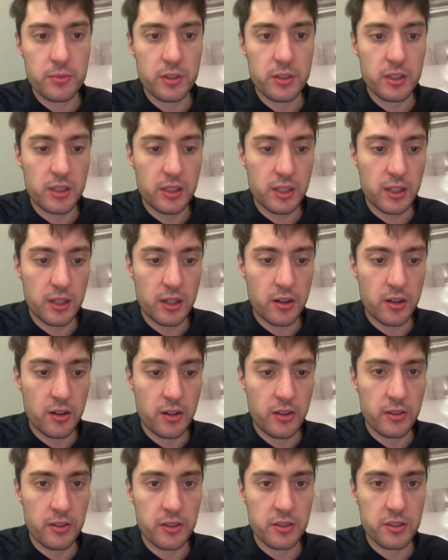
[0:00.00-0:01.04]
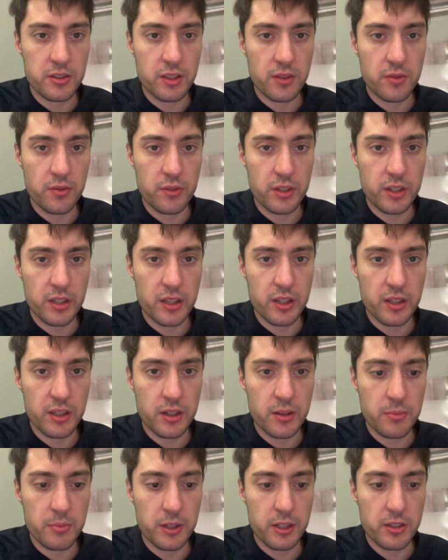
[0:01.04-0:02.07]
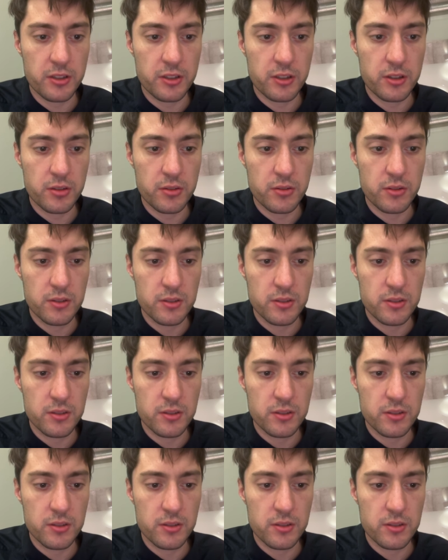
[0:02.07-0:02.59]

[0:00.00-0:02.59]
to here and let's see if we get company 2.